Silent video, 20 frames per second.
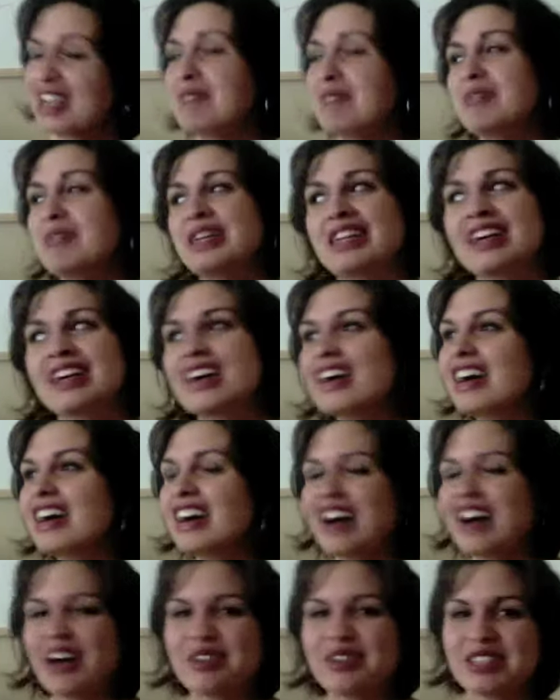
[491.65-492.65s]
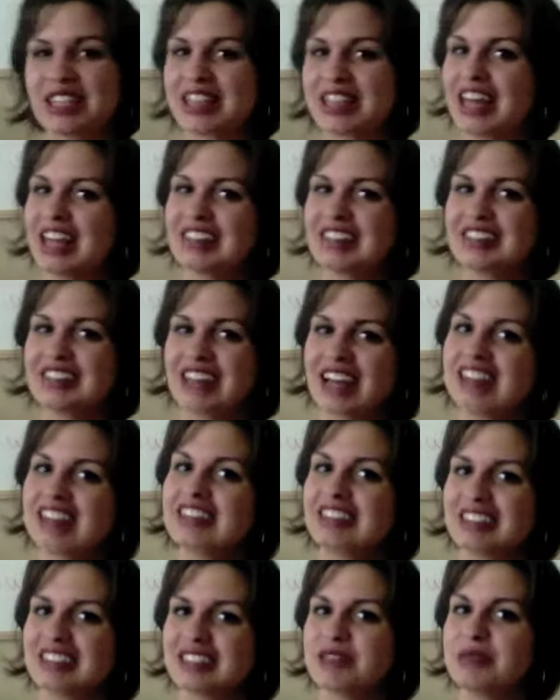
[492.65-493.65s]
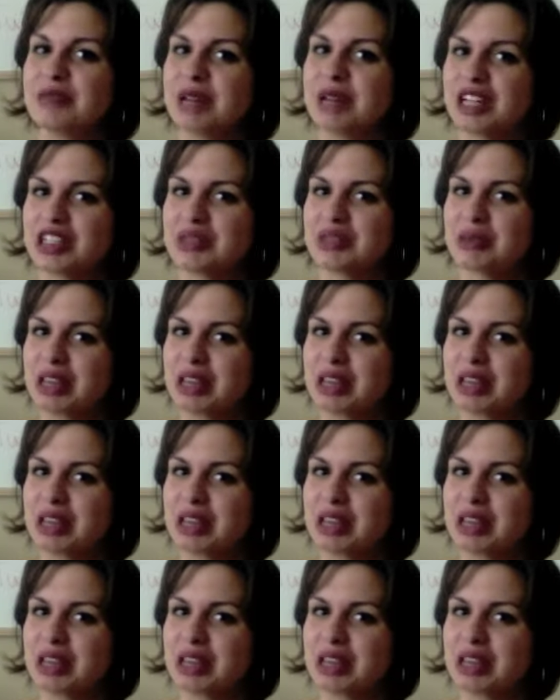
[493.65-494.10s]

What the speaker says: I mean, I was like, that is a little much.